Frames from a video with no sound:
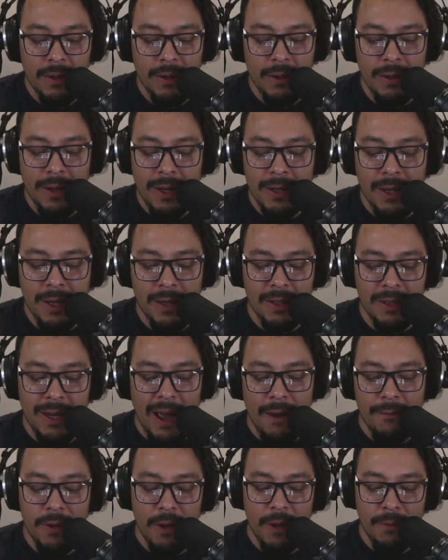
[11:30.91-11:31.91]
It doesn't
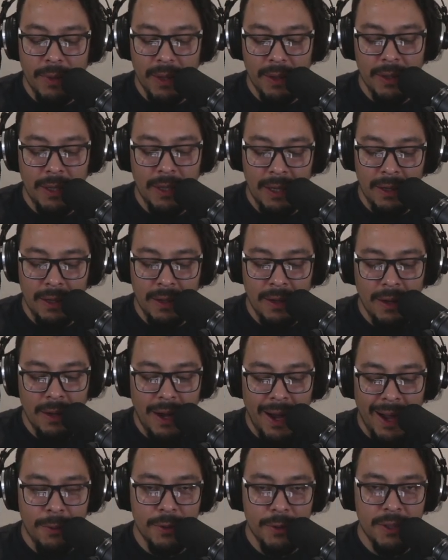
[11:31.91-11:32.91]
have an ability.
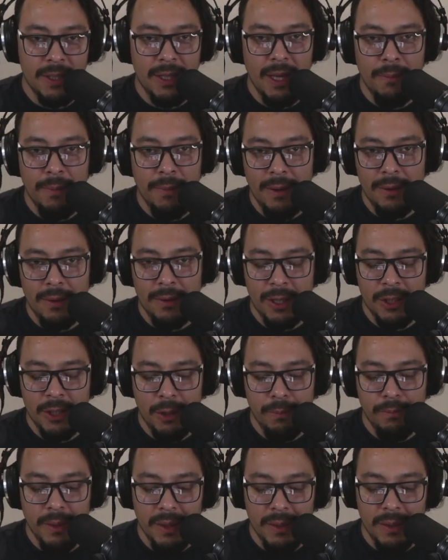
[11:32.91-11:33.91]
I would skip it unless you're
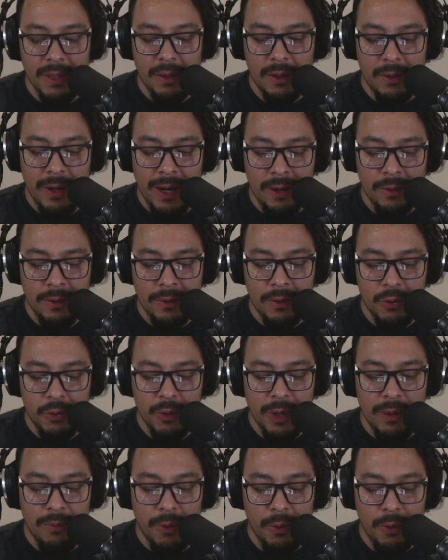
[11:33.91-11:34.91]
building around
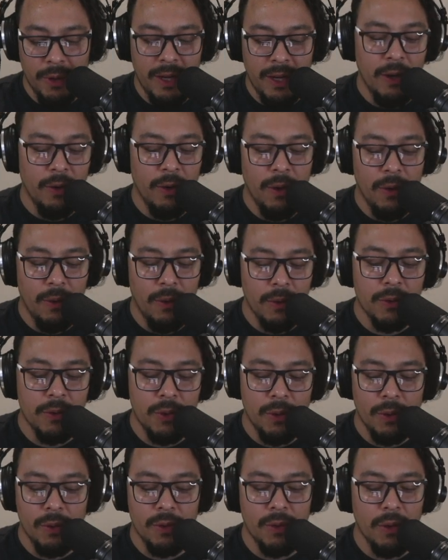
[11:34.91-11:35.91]
Dreamborn, Hero, or
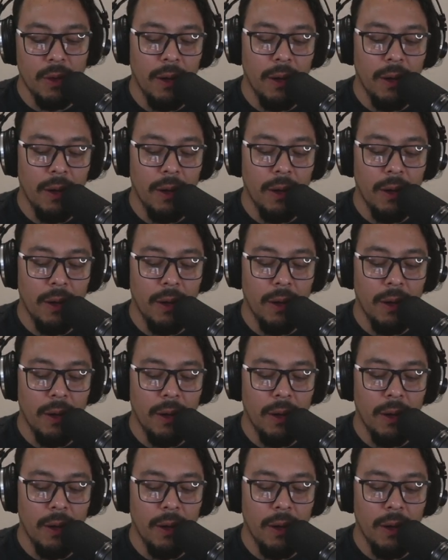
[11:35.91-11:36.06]
Sorcerer.